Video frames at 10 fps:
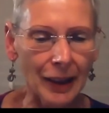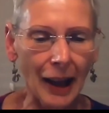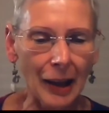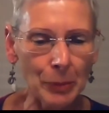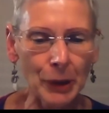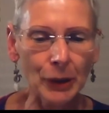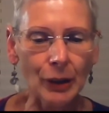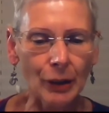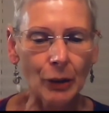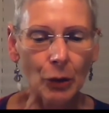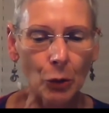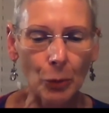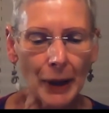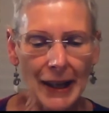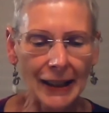Lyman
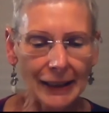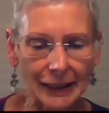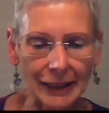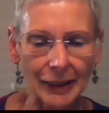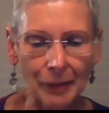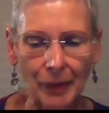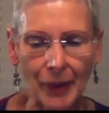Grant.